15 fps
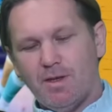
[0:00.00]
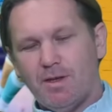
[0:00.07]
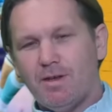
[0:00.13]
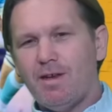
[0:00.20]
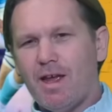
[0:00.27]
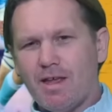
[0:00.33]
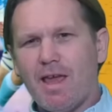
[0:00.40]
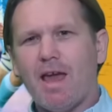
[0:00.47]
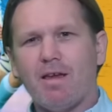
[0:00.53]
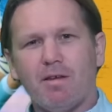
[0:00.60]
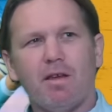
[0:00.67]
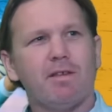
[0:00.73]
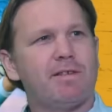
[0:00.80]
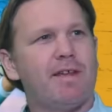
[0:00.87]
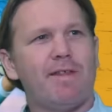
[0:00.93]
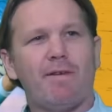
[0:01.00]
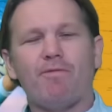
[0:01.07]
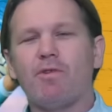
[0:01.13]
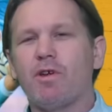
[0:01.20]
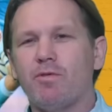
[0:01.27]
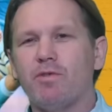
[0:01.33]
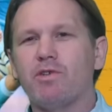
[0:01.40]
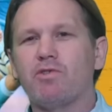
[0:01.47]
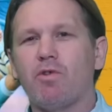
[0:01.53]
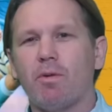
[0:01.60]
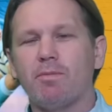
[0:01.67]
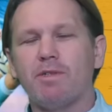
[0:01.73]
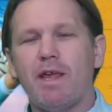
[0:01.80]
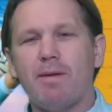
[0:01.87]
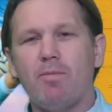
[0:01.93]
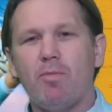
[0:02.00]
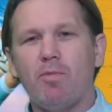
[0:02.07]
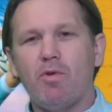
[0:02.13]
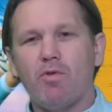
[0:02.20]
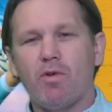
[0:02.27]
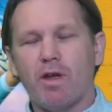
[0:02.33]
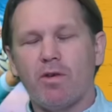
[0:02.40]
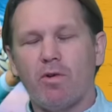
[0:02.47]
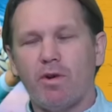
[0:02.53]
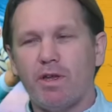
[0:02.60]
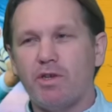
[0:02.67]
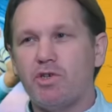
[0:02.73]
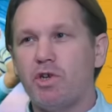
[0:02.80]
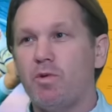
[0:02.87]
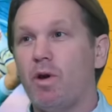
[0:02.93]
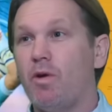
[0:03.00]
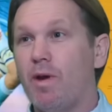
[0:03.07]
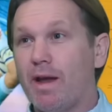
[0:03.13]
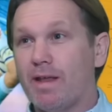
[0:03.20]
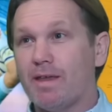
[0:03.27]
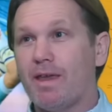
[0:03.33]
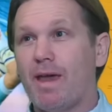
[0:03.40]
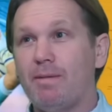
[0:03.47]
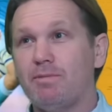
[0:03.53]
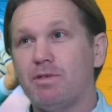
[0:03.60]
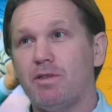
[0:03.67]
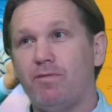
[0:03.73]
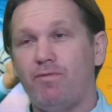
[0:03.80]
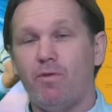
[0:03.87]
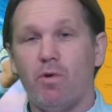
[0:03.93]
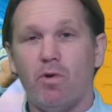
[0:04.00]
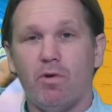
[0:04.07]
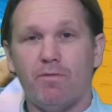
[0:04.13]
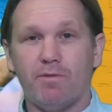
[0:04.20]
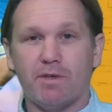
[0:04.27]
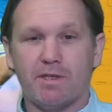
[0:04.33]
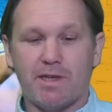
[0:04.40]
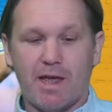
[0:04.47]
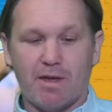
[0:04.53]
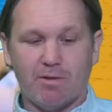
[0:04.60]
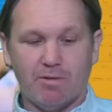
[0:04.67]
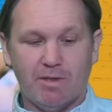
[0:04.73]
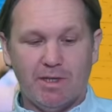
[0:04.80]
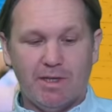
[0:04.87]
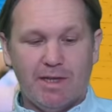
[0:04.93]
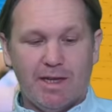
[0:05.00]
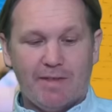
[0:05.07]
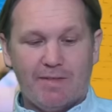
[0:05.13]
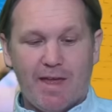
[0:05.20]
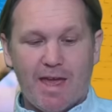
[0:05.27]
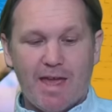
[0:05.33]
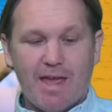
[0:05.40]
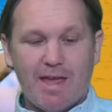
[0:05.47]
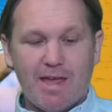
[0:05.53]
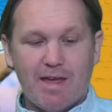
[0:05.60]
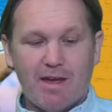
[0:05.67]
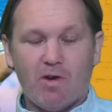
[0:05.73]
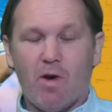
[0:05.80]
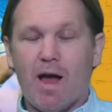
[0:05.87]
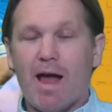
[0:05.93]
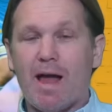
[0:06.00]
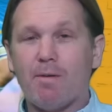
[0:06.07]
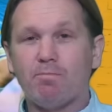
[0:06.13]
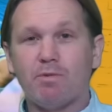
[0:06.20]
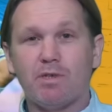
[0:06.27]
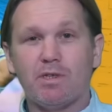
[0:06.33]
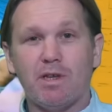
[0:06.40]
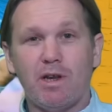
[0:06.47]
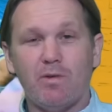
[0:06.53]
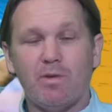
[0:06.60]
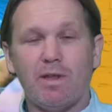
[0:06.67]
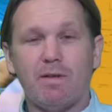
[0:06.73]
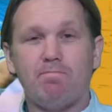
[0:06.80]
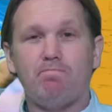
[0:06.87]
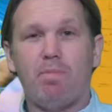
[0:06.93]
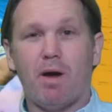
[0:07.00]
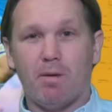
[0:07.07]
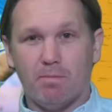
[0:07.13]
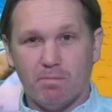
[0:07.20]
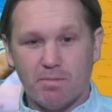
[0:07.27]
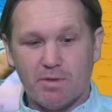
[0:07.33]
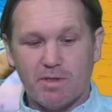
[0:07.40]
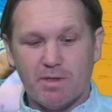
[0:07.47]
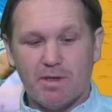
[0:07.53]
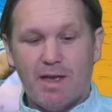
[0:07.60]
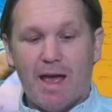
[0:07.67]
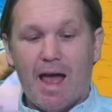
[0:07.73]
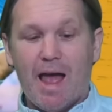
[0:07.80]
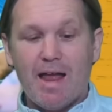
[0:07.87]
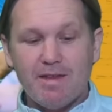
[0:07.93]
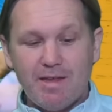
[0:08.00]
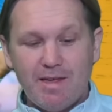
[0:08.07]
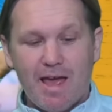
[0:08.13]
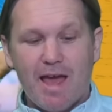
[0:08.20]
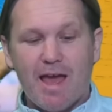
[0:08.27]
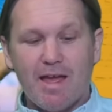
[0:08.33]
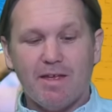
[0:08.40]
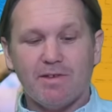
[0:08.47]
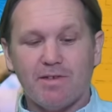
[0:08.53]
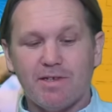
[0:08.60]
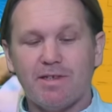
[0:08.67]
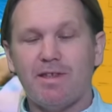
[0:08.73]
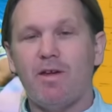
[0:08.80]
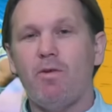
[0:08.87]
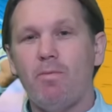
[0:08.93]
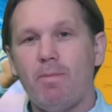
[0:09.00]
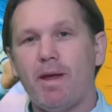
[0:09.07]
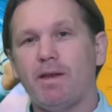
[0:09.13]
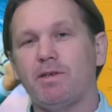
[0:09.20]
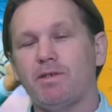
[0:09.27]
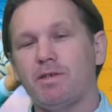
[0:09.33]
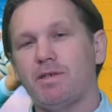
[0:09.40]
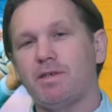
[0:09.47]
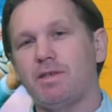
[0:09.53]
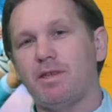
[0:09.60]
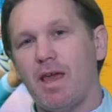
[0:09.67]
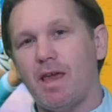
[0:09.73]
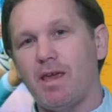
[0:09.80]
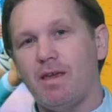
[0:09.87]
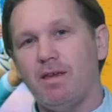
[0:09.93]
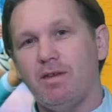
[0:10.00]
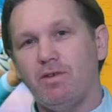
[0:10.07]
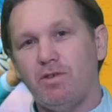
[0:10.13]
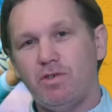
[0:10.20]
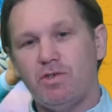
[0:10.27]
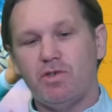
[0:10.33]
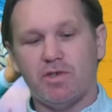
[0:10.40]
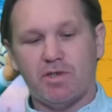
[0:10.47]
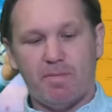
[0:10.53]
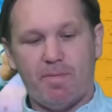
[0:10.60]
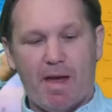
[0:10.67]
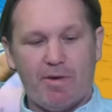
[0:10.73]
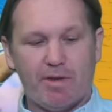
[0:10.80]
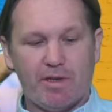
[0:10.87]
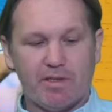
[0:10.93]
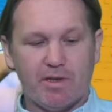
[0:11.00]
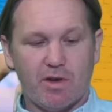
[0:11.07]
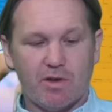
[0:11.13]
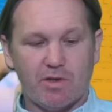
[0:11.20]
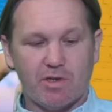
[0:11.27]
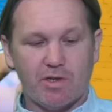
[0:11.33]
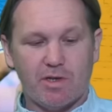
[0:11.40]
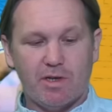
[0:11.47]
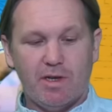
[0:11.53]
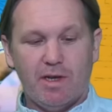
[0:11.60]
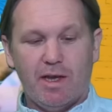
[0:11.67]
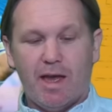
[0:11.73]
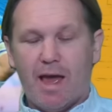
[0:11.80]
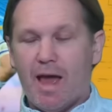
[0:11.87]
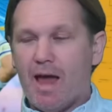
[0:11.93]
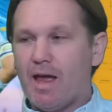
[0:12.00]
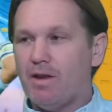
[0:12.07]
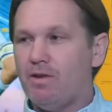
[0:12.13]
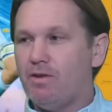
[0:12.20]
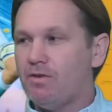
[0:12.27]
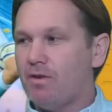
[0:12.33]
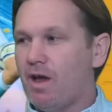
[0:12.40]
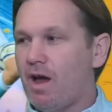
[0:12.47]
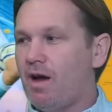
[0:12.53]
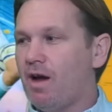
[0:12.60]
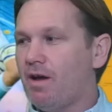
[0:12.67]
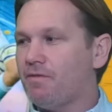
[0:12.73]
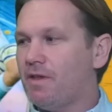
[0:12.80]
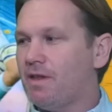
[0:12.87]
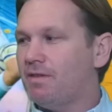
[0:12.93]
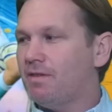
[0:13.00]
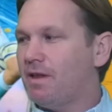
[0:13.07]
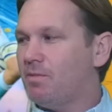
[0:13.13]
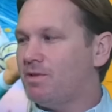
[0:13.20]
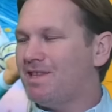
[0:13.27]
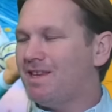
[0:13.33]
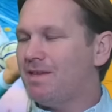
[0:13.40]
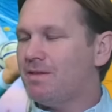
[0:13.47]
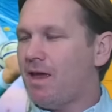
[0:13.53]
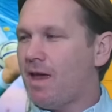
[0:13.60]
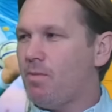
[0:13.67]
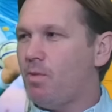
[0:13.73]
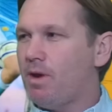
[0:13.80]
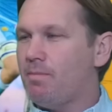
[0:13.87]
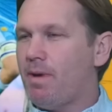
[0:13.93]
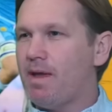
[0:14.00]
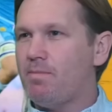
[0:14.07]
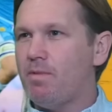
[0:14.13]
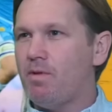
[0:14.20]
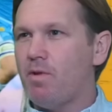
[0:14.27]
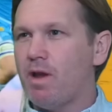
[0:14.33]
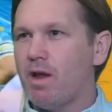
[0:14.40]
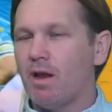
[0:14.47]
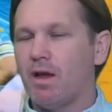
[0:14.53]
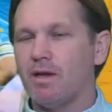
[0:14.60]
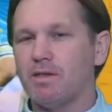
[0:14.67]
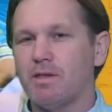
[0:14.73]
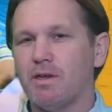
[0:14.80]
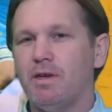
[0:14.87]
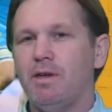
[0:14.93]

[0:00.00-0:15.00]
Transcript: Yeah, South Africa and scrums, name a more iconic duo, and it came to the fore for Sale. They got absolutely pumped and yet still managed to stay just about in touch. And I think that it was this game when it made me realise